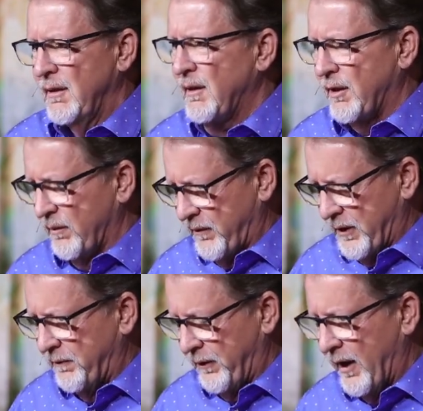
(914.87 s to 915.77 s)
the
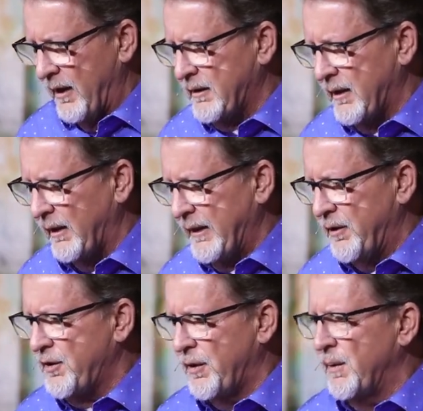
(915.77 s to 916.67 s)
flock, the
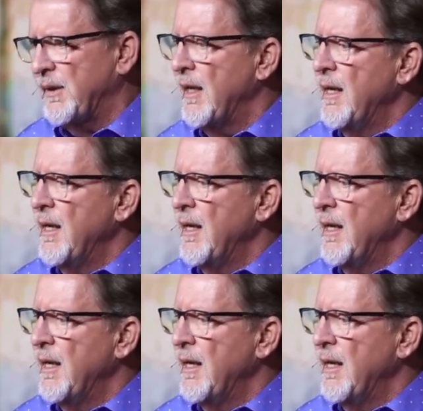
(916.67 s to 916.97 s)
leaders don't,